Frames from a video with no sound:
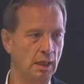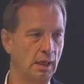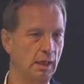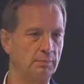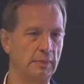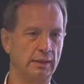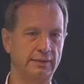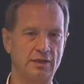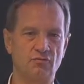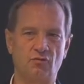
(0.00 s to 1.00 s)
I'll
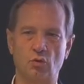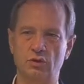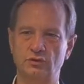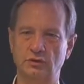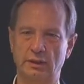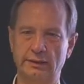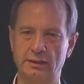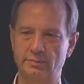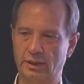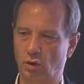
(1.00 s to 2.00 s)
then focus a
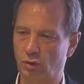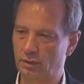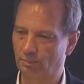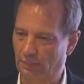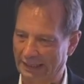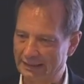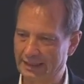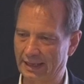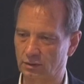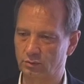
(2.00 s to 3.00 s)
little bit on the
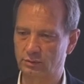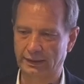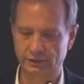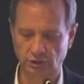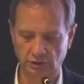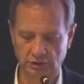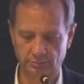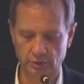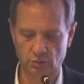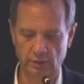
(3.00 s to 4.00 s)
bilateral relationship
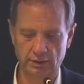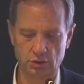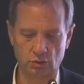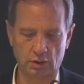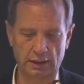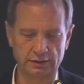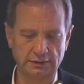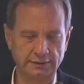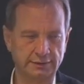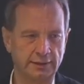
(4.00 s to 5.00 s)
between the two
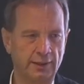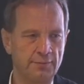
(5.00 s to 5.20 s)
countries.